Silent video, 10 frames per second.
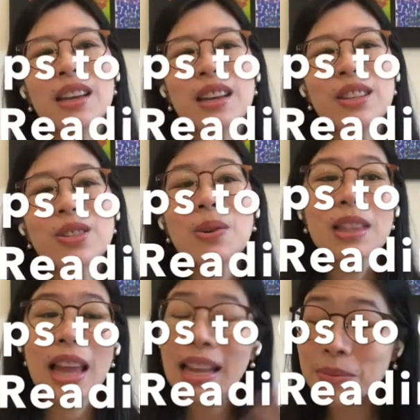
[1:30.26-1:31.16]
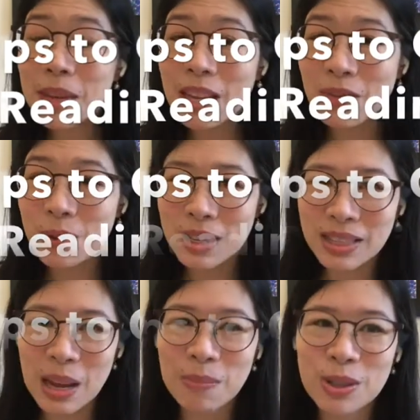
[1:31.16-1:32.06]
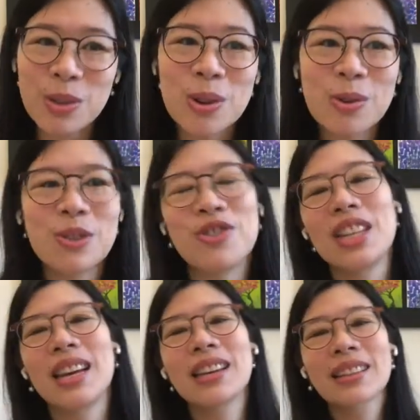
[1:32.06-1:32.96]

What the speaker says: So, let me give you the steps to close reading.